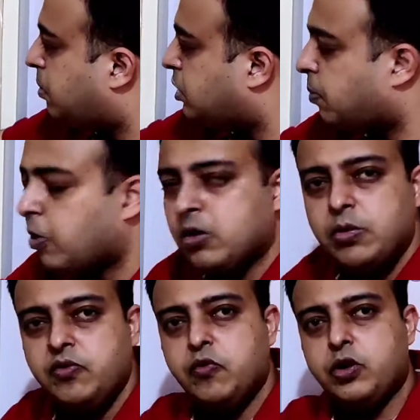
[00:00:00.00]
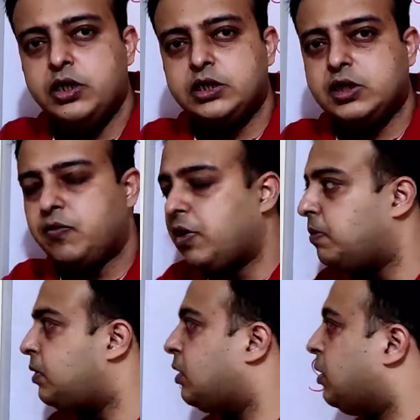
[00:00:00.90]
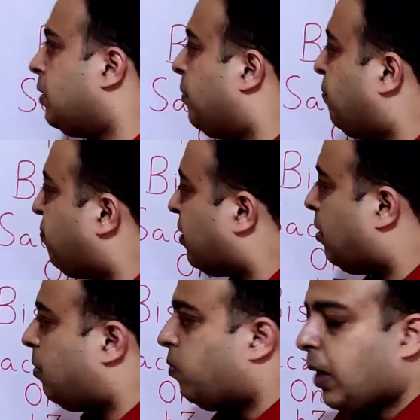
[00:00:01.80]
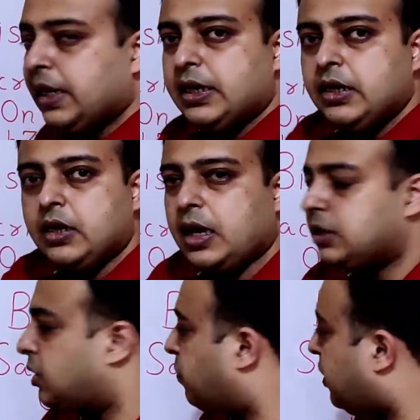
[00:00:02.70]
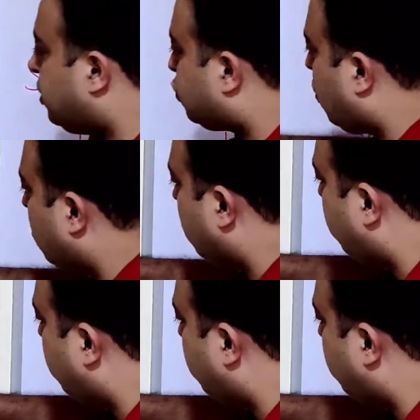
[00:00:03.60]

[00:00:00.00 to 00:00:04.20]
Bishop on b4 is developed. White here has a very strong